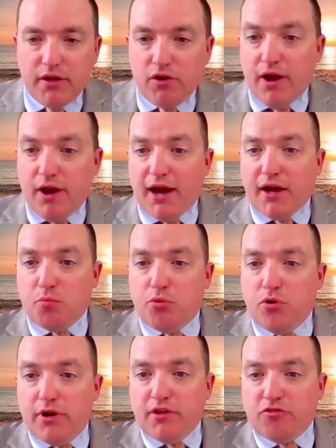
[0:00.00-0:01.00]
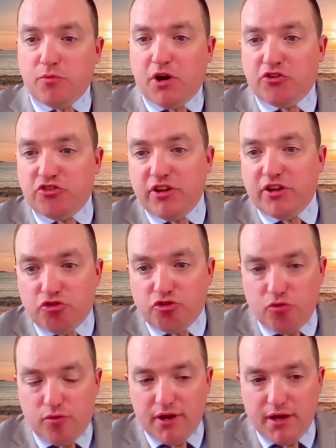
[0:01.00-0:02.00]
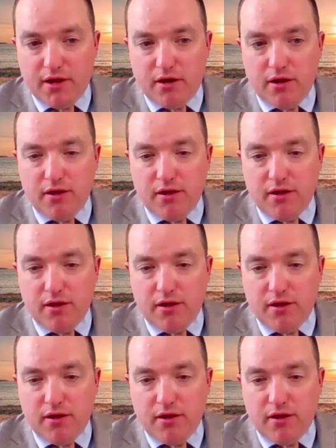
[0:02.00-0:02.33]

you're not going to put as much into it